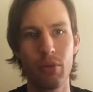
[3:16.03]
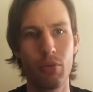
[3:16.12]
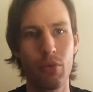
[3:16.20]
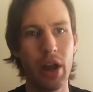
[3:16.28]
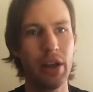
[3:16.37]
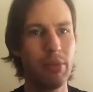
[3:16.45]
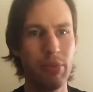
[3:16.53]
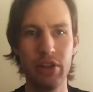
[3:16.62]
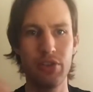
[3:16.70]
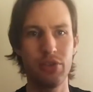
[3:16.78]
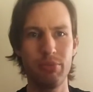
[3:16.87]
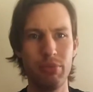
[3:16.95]
writing,
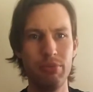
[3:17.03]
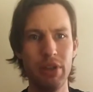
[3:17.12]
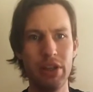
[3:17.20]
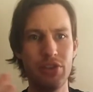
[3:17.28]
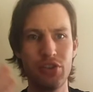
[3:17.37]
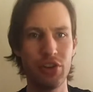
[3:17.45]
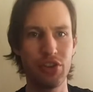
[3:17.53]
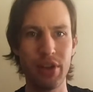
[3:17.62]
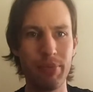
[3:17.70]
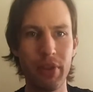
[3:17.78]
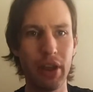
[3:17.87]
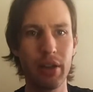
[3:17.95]
because it's just
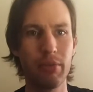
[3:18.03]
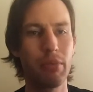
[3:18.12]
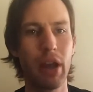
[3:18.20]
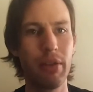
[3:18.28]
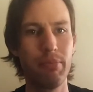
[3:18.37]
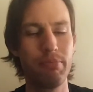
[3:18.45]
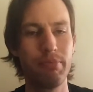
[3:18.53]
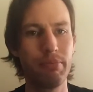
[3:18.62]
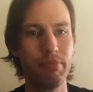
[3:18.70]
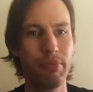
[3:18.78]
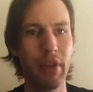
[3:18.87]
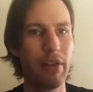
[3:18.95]
something
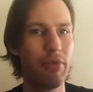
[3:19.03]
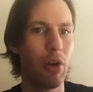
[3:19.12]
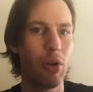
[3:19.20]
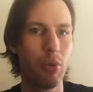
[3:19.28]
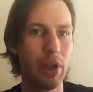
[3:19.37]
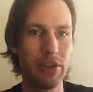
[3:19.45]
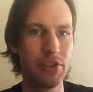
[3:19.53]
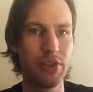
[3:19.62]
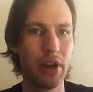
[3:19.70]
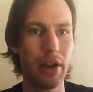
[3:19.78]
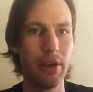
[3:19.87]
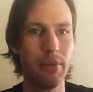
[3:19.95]
I've always
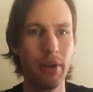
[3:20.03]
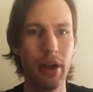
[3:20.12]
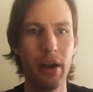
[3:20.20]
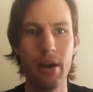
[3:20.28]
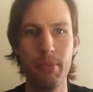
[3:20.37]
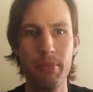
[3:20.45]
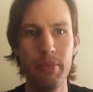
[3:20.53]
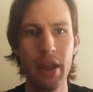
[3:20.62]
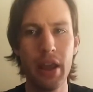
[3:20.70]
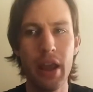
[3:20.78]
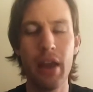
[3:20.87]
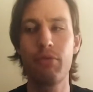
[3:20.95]
done.
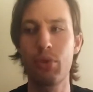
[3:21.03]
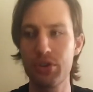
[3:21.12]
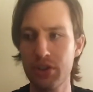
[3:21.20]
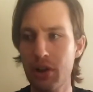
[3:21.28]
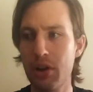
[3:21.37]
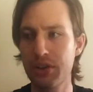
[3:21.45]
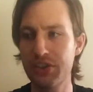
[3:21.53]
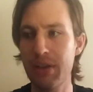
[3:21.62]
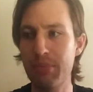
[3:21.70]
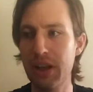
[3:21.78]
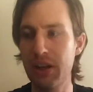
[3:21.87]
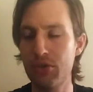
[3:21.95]
And for as long as
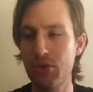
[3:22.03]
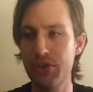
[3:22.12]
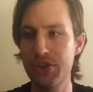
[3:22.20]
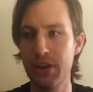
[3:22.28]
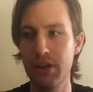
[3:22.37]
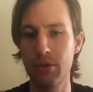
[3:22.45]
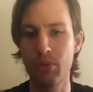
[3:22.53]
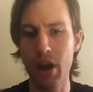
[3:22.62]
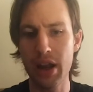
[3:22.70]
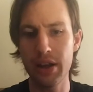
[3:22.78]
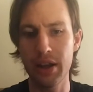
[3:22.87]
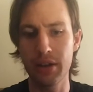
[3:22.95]
I've been interested in
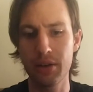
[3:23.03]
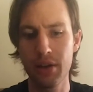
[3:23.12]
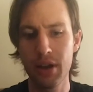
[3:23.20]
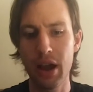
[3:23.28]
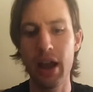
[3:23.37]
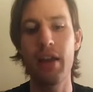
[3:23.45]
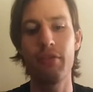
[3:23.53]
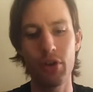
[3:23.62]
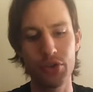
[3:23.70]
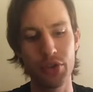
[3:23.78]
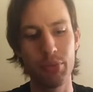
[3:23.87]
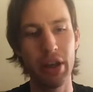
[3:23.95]
writing, I have
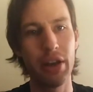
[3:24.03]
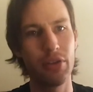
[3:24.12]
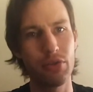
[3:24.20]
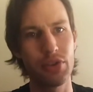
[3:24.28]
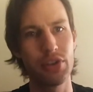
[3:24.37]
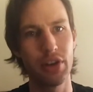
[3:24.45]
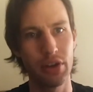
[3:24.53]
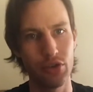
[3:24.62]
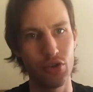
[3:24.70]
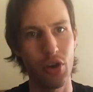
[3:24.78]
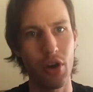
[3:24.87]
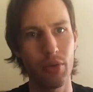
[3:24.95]
also been interested in
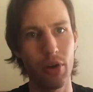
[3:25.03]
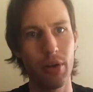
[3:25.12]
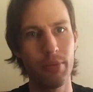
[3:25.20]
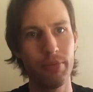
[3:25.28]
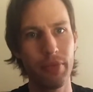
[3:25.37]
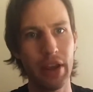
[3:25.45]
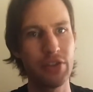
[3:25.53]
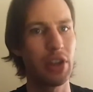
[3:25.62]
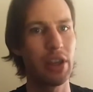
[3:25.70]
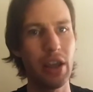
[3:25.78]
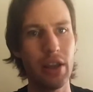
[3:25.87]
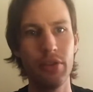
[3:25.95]
genre. As a
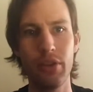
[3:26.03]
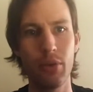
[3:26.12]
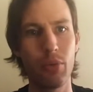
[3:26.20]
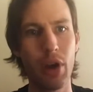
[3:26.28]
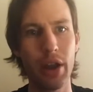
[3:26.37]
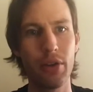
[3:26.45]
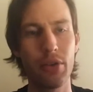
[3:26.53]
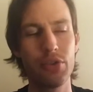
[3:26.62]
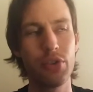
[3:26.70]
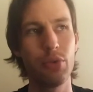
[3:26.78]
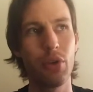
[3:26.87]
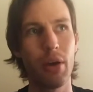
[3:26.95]
kid, the writers
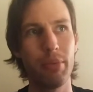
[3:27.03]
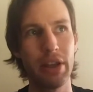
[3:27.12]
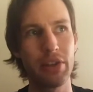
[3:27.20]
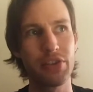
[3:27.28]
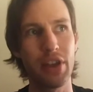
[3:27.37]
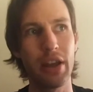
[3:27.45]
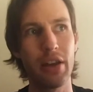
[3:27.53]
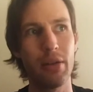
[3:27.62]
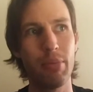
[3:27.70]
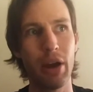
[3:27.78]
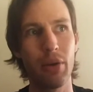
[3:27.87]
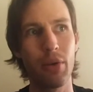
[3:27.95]
who got me excited
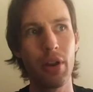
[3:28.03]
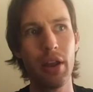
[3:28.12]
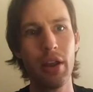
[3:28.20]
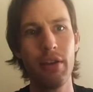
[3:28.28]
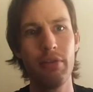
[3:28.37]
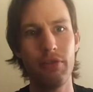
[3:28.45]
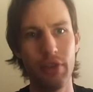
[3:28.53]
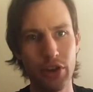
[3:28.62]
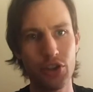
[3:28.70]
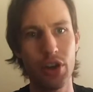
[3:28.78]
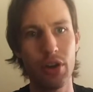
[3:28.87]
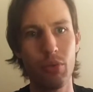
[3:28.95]
about
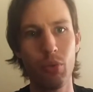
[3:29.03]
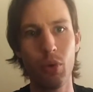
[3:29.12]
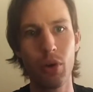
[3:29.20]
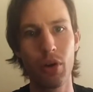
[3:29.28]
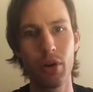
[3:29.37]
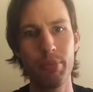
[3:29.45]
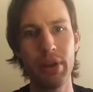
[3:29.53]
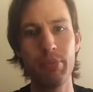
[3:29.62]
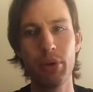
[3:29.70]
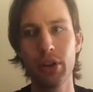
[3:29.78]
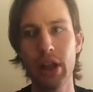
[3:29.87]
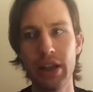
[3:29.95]
fiction were
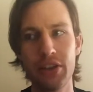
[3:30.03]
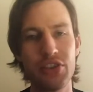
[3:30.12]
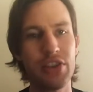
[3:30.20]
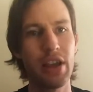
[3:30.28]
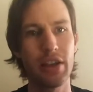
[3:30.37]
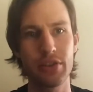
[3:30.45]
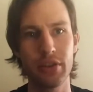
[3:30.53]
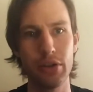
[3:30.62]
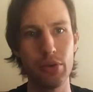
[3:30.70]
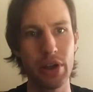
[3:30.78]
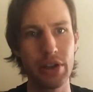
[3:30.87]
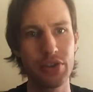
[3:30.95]
people like C.S.
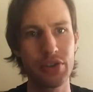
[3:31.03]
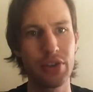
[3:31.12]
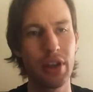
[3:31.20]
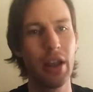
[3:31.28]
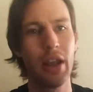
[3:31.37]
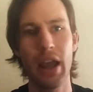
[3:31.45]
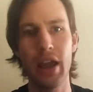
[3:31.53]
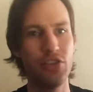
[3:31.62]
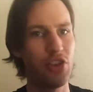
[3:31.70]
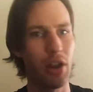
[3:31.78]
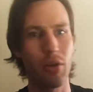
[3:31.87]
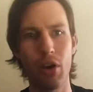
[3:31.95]
Lewis and
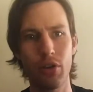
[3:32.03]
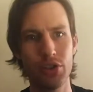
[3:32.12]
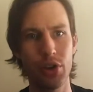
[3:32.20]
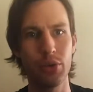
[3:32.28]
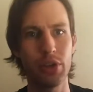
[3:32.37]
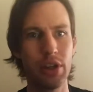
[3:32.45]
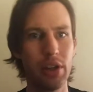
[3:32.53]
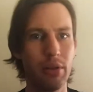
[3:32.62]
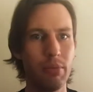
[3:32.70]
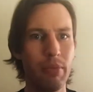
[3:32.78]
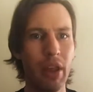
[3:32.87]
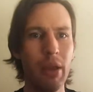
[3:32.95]
J.R.R.
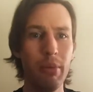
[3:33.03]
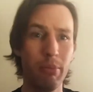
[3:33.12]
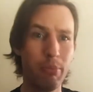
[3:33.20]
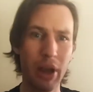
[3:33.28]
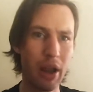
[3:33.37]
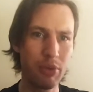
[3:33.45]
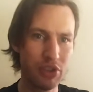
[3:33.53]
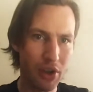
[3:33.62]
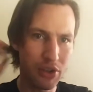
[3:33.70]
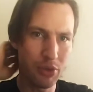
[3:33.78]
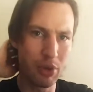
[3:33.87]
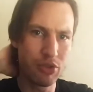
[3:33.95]
Tolkien. But I was
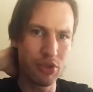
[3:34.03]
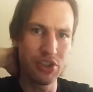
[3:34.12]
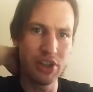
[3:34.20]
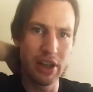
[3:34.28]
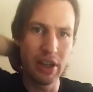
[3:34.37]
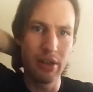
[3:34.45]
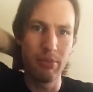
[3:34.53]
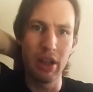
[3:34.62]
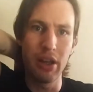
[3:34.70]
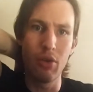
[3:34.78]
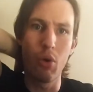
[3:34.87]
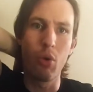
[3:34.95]
also interested
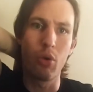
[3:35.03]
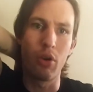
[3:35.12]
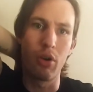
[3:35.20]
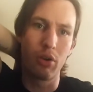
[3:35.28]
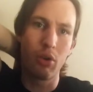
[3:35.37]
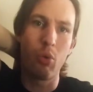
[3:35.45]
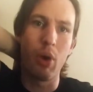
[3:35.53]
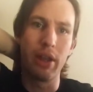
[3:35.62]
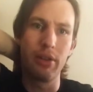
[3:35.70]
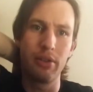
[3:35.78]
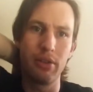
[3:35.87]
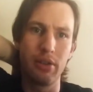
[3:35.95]
in horror
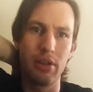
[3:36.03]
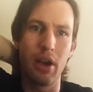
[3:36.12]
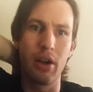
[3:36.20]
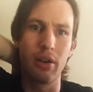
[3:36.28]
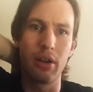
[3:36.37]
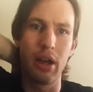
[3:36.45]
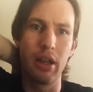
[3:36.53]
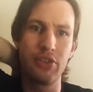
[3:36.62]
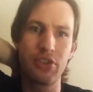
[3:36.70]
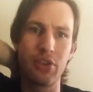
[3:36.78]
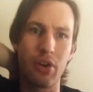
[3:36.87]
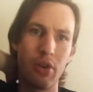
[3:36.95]
quite young. I
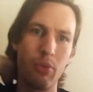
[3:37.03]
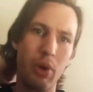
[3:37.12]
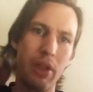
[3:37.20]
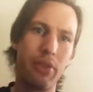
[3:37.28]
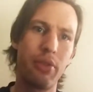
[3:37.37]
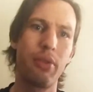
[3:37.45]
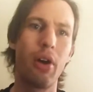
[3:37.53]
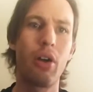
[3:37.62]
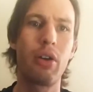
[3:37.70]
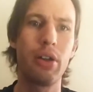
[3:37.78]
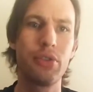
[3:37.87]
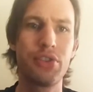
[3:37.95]
started with
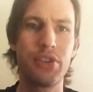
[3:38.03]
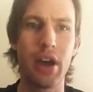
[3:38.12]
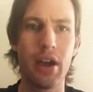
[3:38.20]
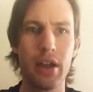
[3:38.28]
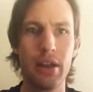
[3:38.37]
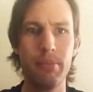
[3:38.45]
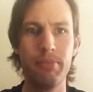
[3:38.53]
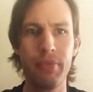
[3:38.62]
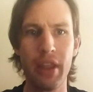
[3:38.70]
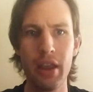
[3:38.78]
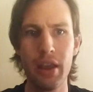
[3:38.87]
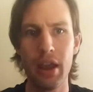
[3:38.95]
R.L. Stein
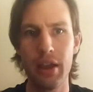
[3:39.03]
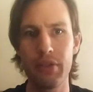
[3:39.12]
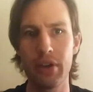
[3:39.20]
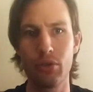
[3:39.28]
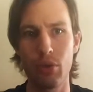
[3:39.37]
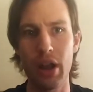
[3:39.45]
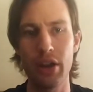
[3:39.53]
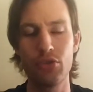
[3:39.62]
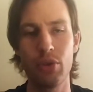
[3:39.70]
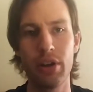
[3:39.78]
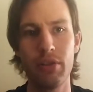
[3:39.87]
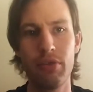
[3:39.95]
and then
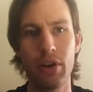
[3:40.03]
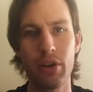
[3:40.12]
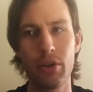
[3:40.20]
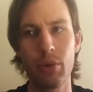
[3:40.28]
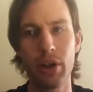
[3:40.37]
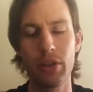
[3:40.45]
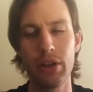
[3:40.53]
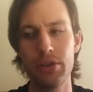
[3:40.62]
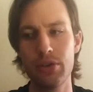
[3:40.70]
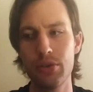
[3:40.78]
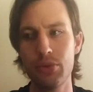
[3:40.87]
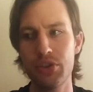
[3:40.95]
graduated very quickly
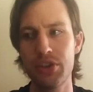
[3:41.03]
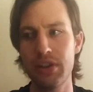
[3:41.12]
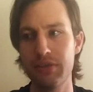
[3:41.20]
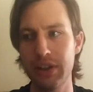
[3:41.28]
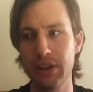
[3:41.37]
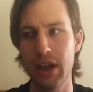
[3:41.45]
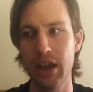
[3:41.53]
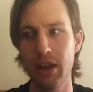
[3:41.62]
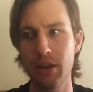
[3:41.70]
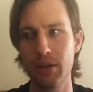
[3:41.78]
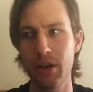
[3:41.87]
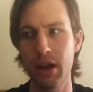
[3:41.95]
to Stephen
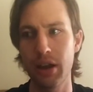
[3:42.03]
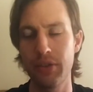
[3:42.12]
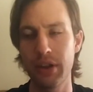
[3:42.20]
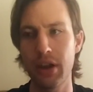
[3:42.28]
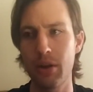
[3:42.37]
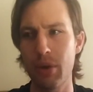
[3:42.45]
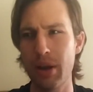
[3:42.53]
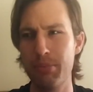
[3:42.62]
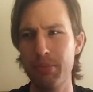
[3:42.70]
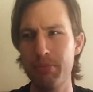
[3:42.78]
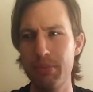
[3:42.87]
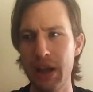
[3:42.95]
King. I think I read
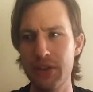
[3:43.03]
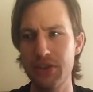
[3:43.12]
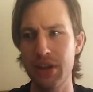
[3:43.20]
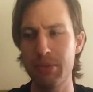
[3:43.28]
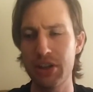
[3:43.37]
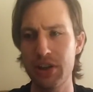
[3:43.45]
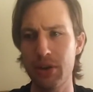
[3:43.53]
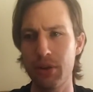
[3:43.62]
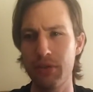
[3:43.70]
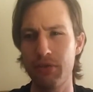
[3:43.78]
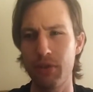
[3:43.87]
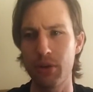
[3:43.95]
Pet
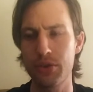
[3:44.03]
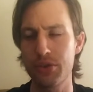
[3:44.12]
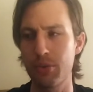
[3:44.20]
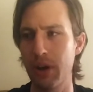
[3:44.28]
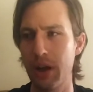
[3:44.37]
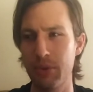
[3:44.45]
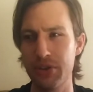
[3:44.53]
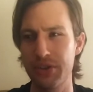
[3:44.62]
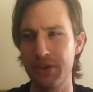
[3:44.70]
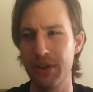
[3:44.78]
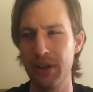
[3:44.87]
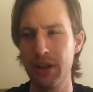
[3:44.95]
Sematary first when I
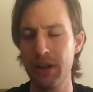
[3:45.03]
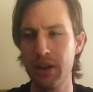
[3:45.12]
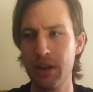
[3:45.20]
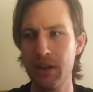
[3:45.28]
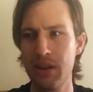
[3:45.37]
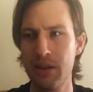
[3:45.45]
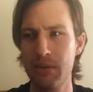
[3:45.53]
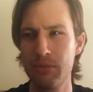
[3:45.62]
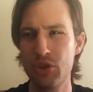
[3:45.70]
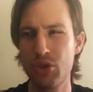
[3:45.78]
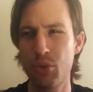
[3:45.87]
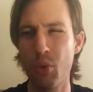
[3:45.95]
was
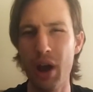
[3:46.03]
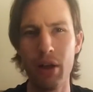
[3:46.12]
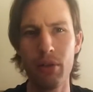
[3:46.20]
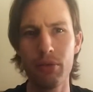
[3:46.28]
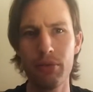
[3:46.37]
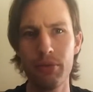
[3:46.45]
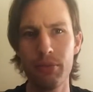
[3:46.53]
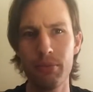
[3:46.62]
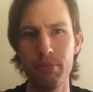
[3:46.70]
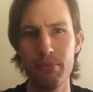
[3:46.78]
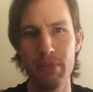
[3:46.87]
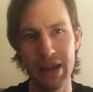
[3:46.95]
12,
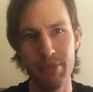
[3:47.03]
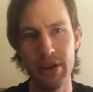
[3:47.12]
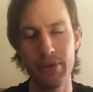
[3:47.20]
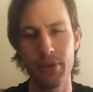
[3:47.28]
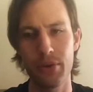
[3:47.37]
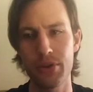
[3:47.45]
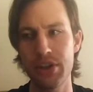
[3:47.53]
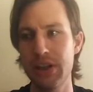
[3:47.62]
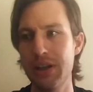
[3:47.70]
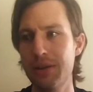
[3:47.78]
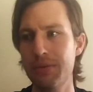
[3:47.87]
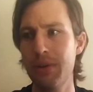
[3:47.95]
maybe
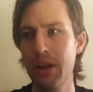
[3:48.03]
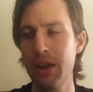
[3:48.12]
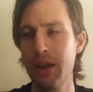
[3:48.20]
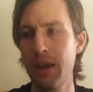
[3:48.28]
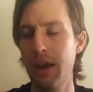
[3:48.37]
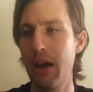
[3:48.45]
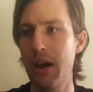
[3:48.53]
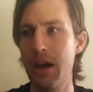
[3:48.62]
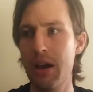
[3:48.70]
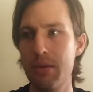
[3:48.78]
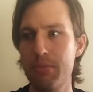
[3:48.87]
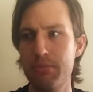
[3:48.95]
13,
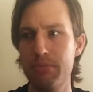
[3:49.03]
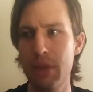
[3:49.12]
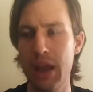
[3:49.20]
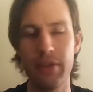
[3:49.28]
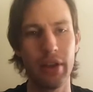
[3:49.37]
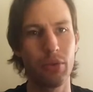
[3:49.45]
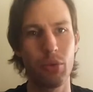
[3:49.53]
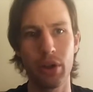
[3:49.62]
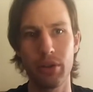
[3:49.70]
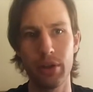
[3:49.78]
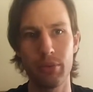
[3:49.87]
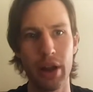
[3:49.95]
and then
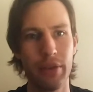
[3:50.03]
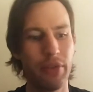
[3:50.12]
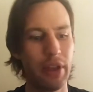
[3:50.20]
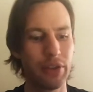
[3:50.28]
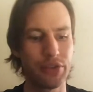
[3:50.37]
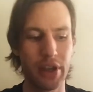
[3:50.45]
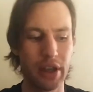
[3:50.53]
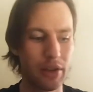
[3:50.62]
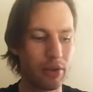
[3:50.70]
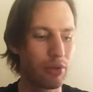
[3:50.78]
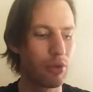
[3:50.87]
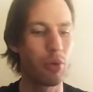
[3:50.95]
quickly read things like
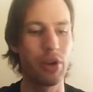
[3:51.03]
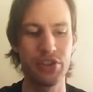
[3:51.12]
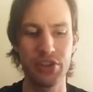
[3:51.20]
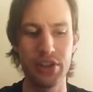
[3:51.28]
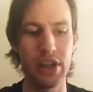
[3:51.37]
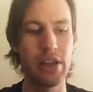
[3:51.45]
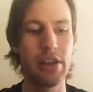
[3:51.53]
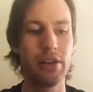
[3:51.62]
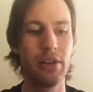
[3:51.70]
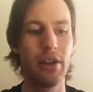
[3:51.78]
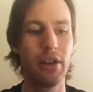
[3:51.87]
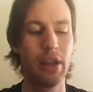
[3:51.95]

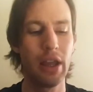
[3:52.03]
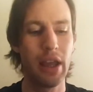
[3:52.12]
Christine